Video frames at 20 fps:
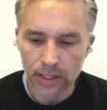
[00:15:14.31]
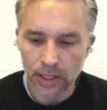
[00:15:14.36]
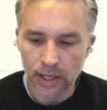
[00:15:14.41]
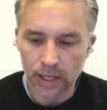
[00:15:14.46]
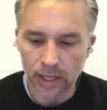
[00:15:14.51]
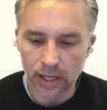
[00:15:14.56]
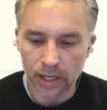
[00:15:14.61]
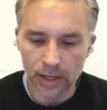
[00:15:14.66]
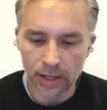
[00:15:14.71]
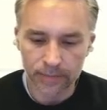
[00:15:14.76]

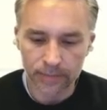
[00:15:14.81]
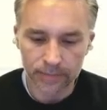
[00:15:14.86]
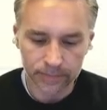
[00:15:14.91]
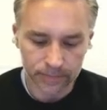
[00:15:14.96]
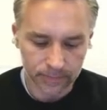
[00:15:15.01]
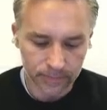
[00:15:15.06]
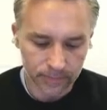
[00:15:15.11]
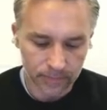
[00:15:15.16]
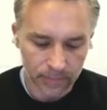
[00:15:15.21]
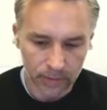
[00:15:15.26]
um,
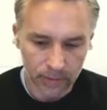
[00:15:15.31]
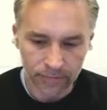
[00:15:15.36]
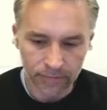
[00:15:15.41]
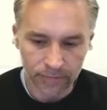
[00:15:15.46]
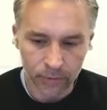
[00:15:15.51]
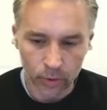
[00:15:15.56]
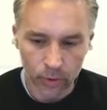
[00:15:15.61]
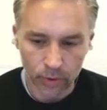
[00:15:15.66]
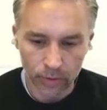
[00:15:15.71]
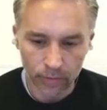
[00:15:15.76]

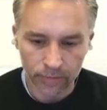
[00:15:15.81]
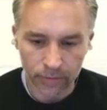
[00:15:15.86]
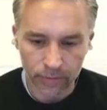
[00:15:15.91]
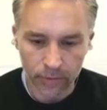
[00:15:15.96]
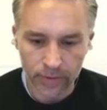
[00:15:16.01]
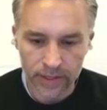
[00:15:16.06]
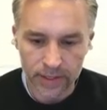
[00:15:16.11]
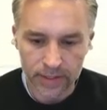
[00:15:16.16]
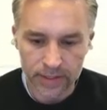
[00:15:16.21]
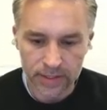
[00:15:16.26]
for
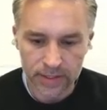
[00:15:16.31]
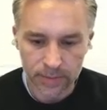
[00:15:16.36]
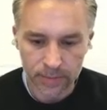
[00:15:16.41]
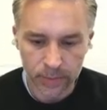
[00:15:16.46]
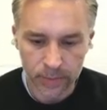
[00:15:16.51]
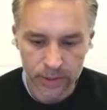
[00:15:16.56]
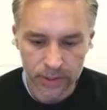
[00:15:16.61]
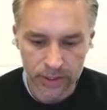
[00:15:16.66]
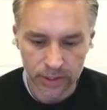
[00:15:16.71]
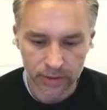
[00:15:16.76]
for this
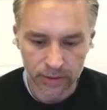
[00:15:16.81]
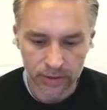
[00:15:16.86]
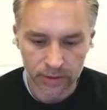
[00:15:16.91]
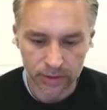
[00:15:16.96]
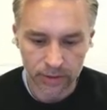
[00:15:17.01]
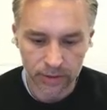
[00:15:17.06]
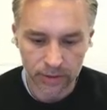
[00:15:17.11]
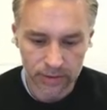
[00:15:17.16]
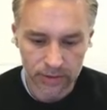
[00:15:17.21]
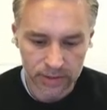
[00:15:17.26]

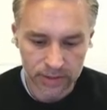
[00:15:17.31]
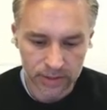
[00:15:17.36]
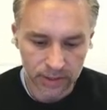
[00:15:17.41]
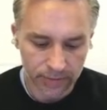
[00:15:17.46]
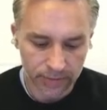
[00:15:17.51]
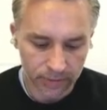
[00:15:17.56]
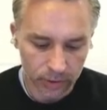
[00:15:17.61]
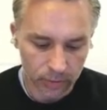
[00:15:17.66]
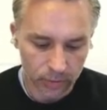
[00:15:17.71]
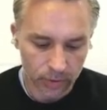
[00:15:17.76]
particular
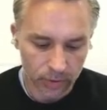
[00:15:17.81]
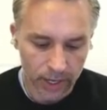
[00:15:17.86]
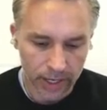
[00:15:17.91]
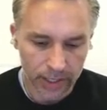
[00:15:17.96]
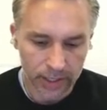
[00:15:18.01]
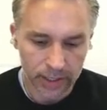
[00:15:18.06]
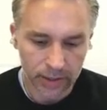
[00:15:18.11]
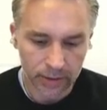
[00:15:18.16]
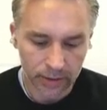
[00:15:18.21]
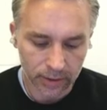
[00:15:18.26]
sliver right
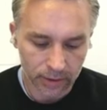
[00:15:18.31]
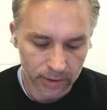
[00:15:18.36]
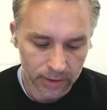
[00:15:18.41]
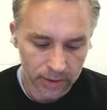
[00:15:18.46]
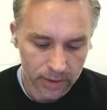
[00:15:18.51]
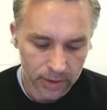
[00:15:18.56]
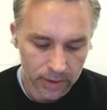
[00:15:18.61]
here.